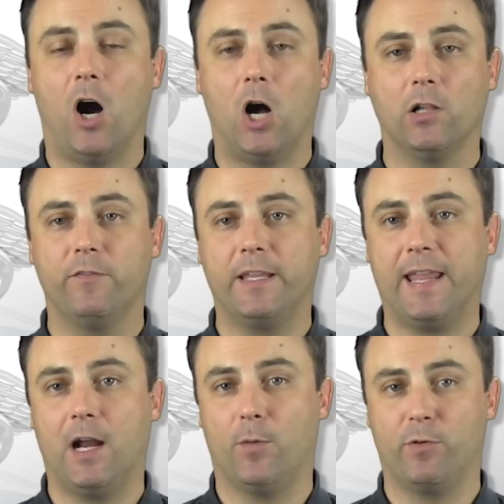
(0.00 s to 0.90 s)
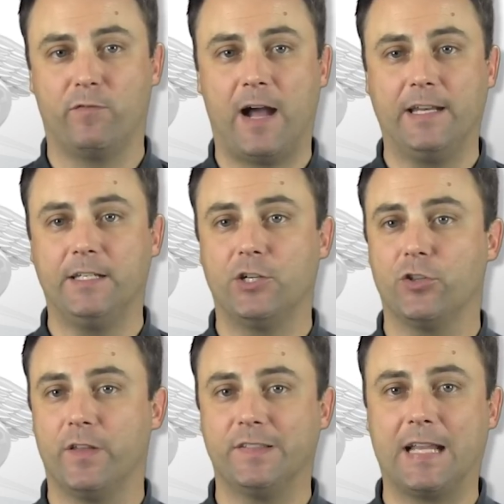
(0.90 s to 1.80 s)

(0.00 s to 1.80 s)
All of the care provided under this